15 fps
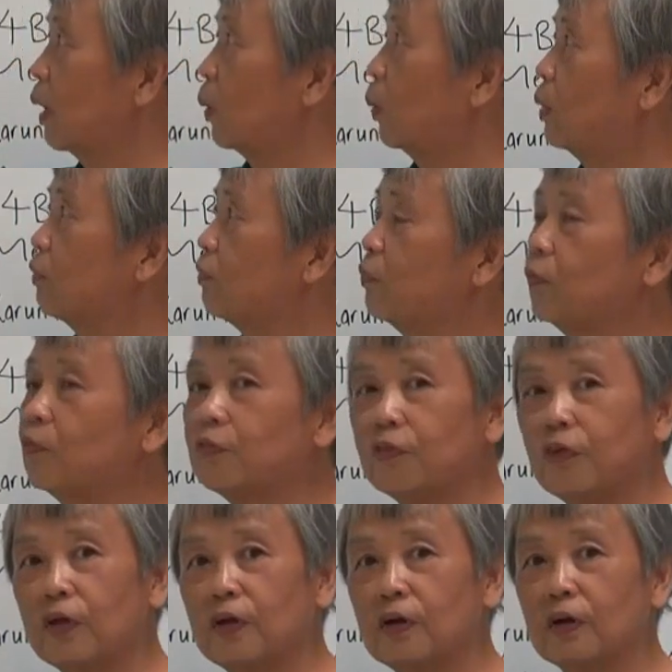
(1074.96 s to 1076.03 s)
will
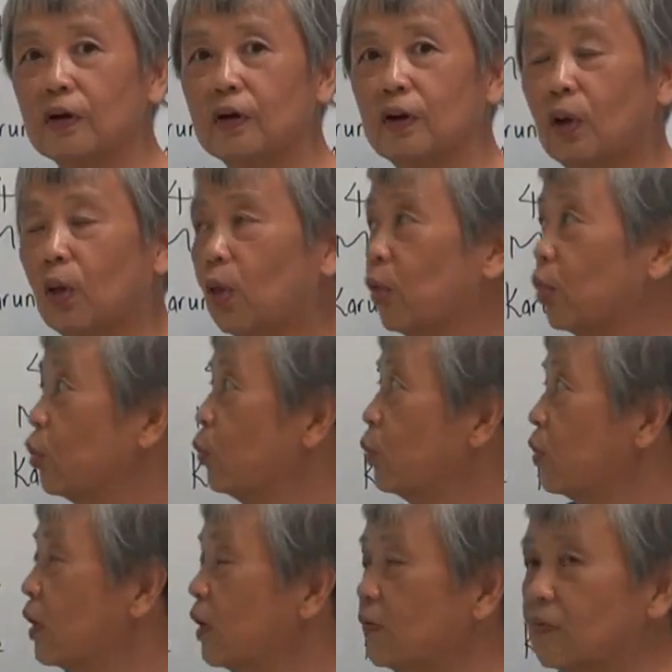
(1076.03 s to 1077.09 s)
fulfill 2
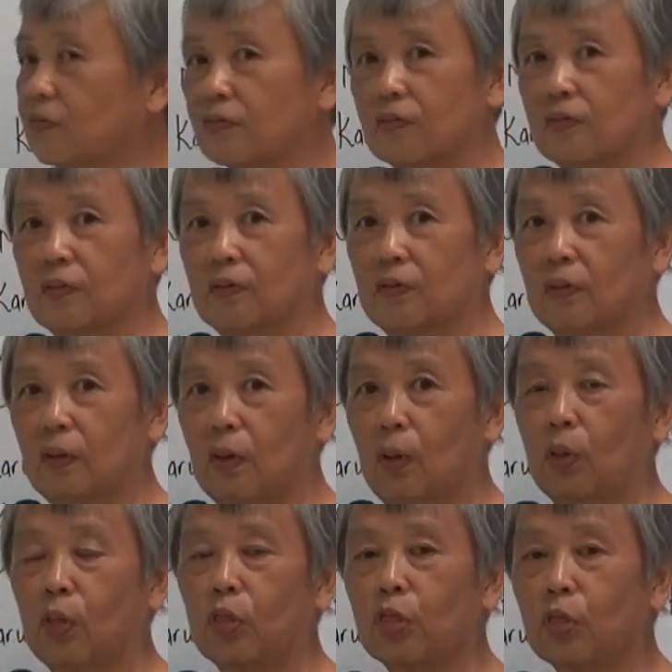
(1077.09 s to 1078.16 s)
things:
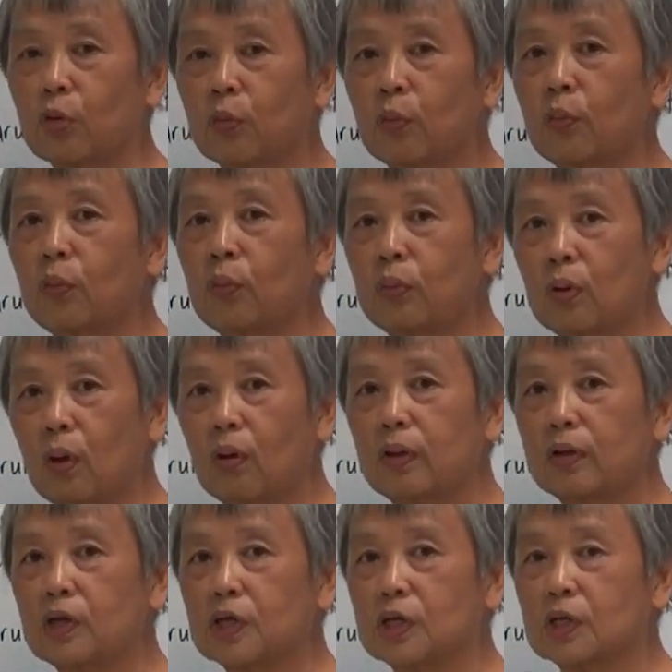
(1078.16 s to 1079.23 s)
true
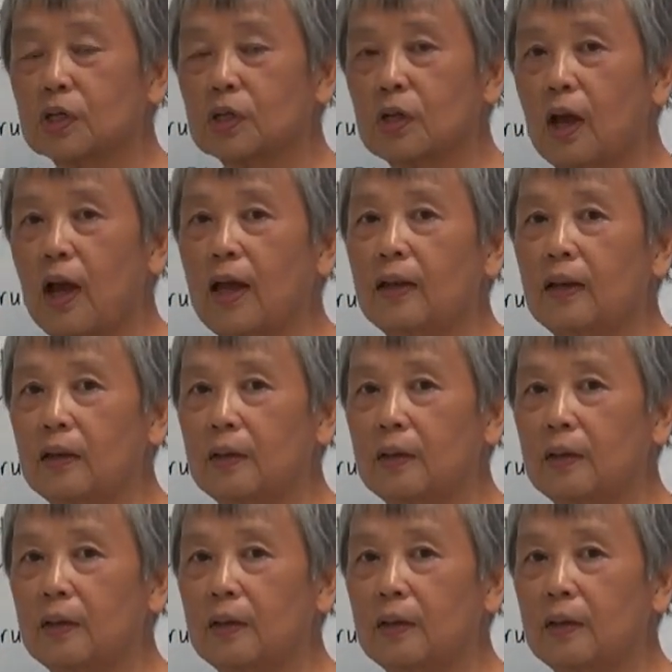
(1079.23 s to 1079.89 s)
knowledge and